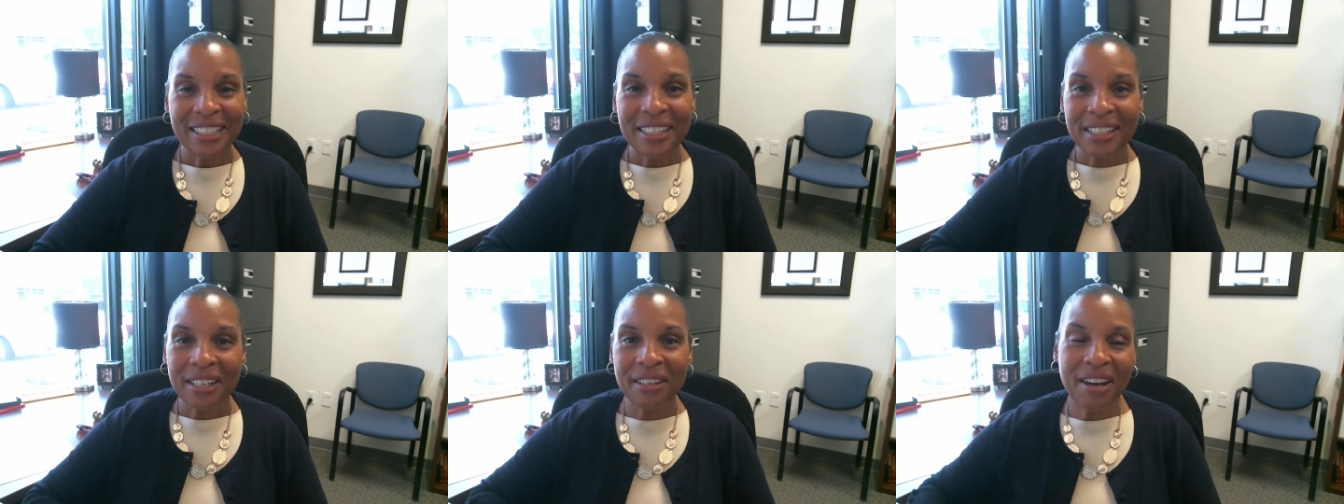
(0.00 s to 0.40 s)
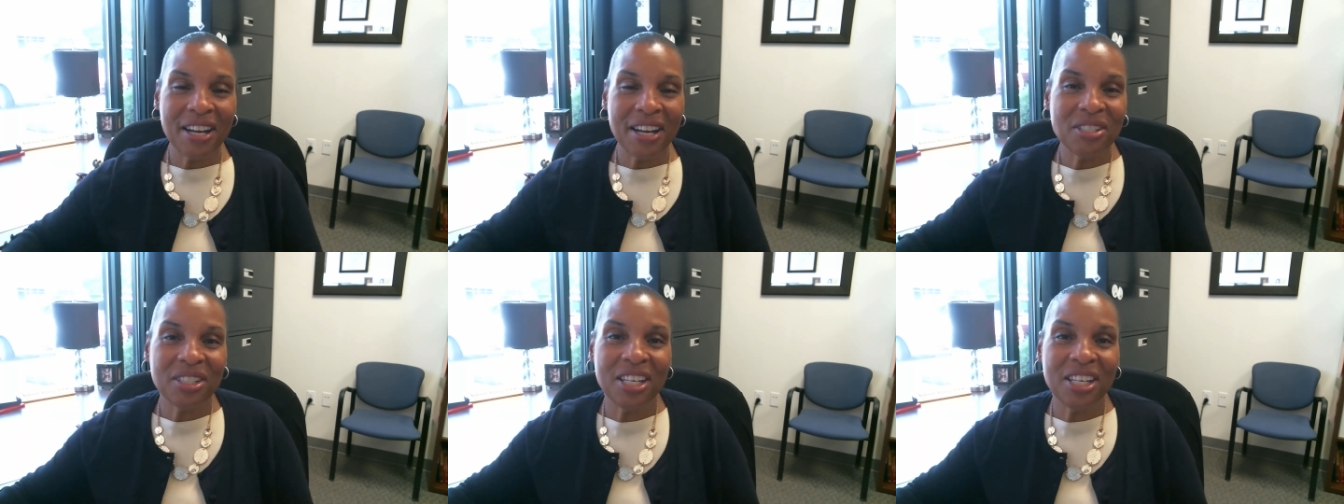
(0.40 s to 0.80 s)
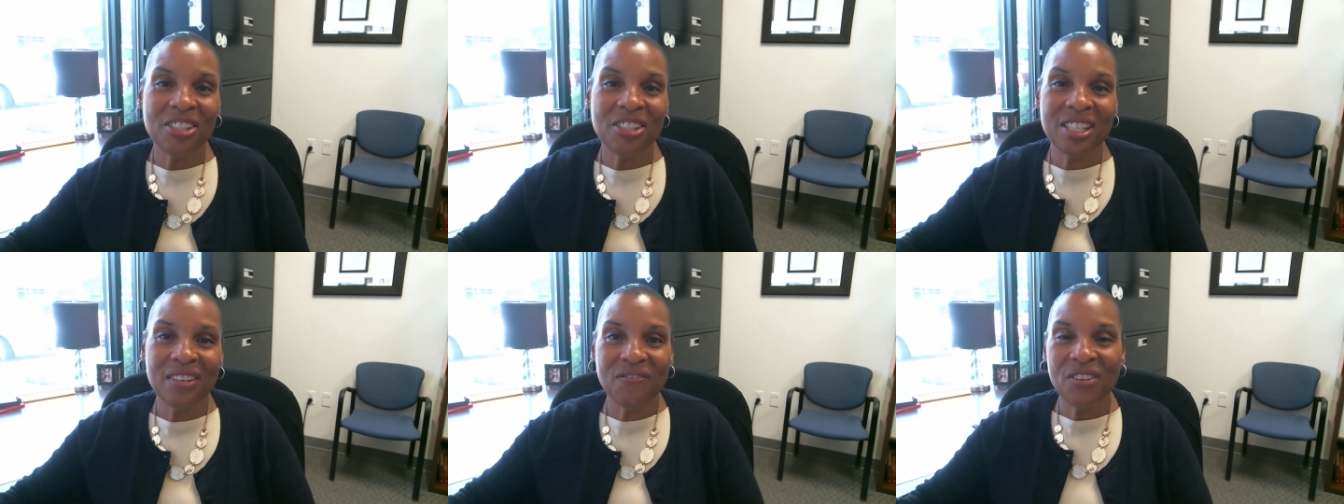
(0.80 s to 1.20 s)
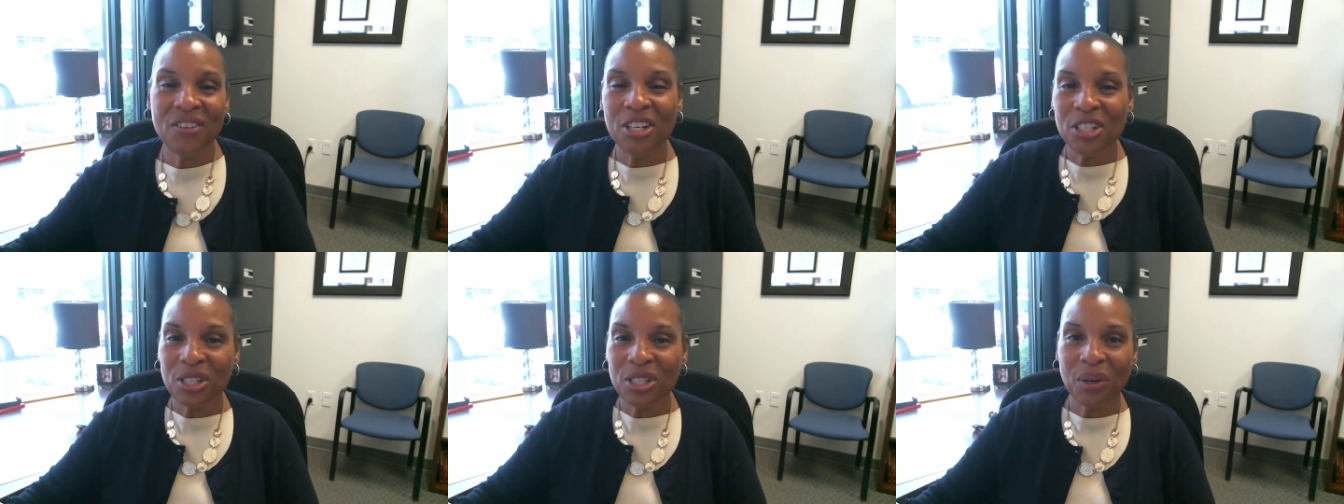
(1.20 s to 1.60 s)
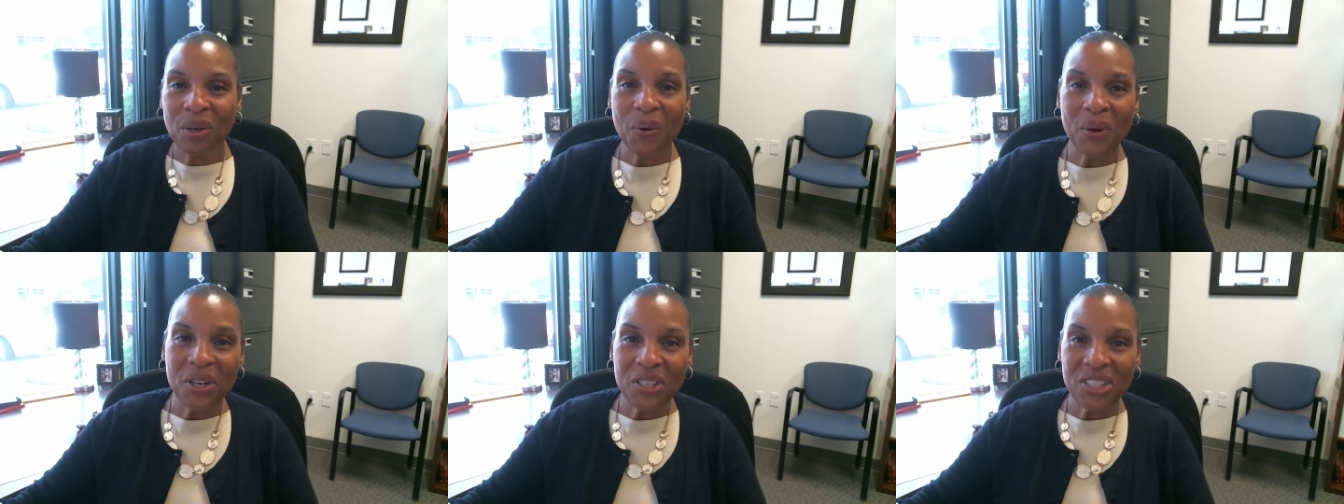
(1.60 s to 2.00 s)
Congratulations on finishing your
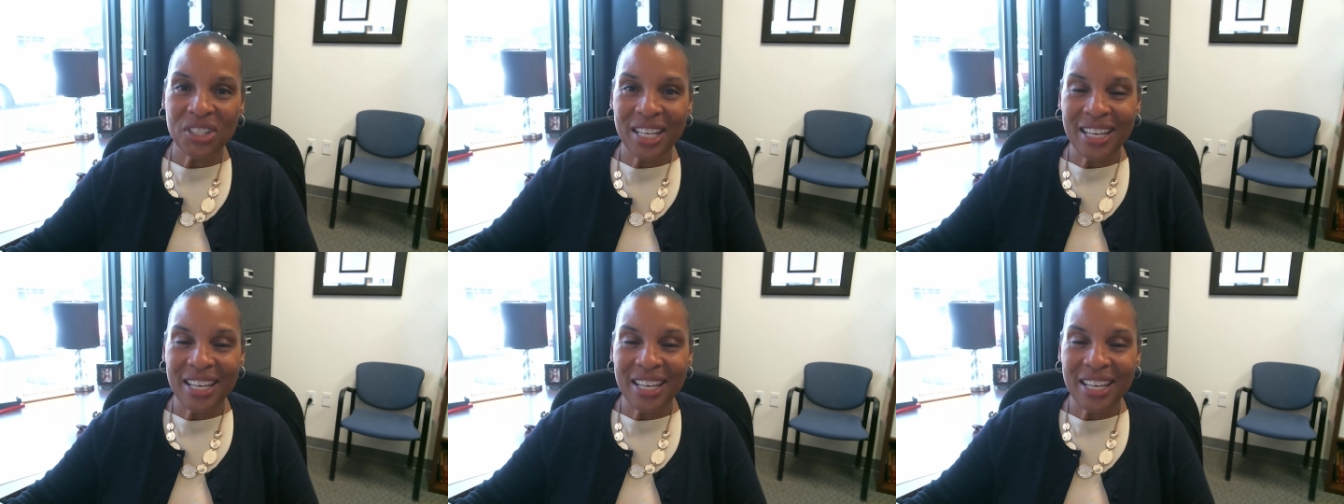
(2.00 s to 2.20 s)
course